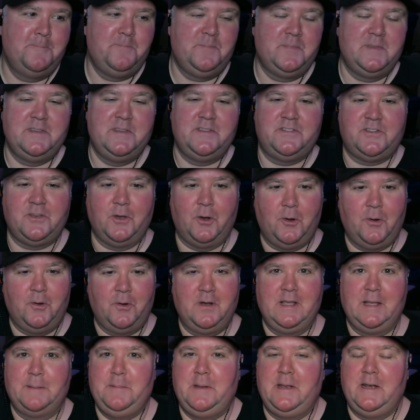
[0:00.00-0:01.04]
So
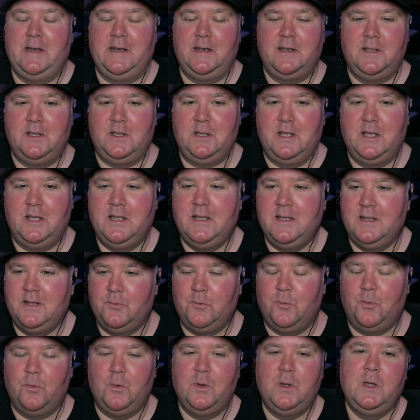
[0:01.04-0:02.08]
I mean,
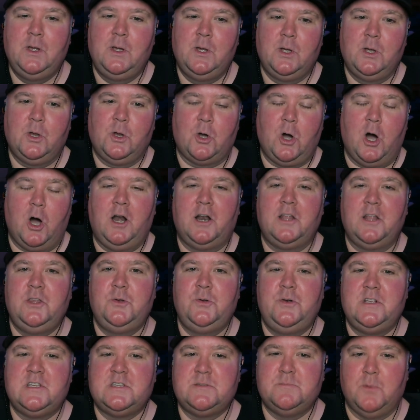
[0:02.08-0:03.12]
Call of
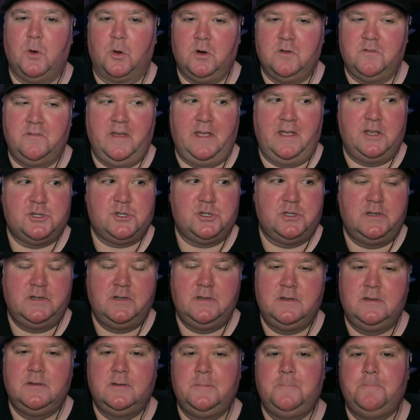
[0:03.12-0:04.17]
Duty's motivation
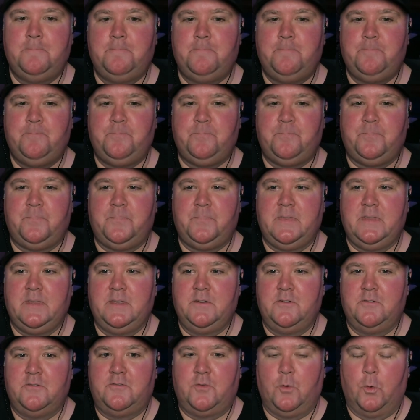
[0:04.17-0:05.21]

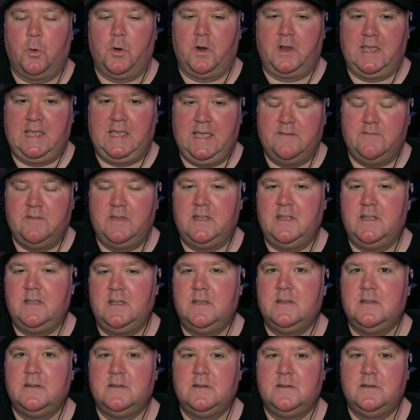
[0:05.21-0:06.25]
for giving
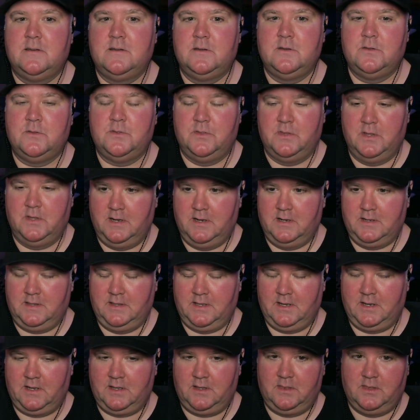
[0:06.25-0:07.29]
the
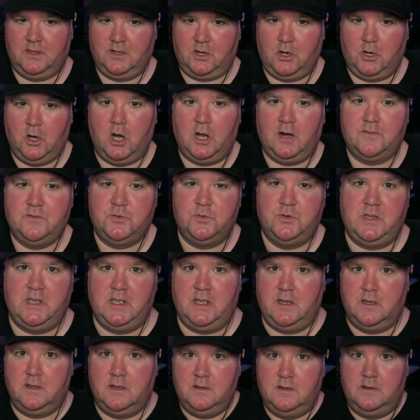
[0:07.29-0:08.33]
Call of
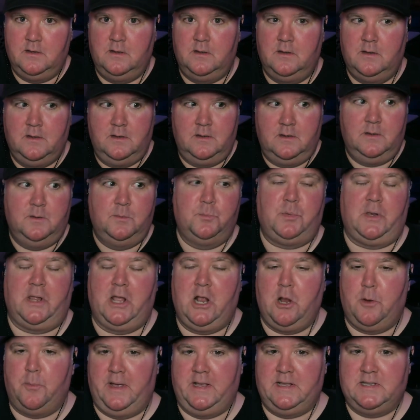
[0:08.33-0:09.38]
Duty
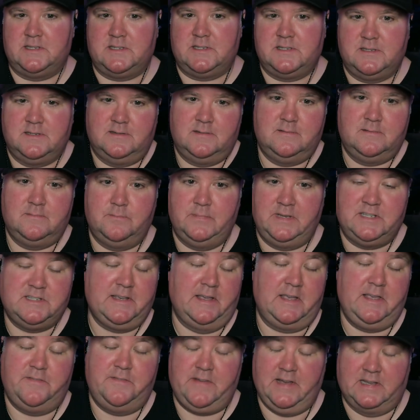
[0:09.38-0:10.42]
player base, you say
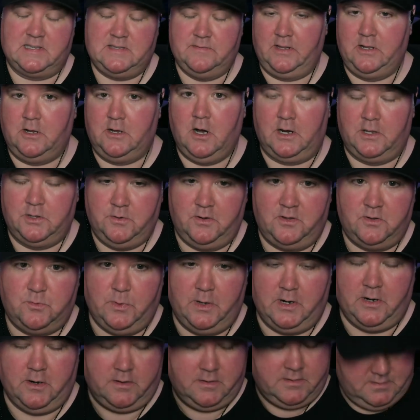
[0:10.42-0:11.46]
effectively Call of Duty
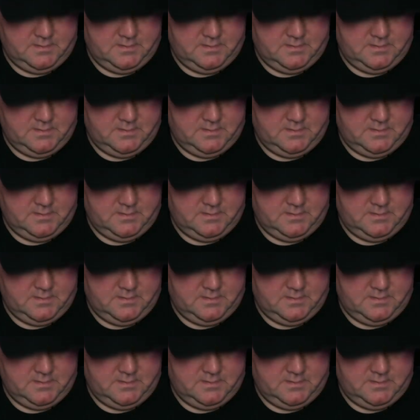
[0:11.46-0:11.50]
Twitter,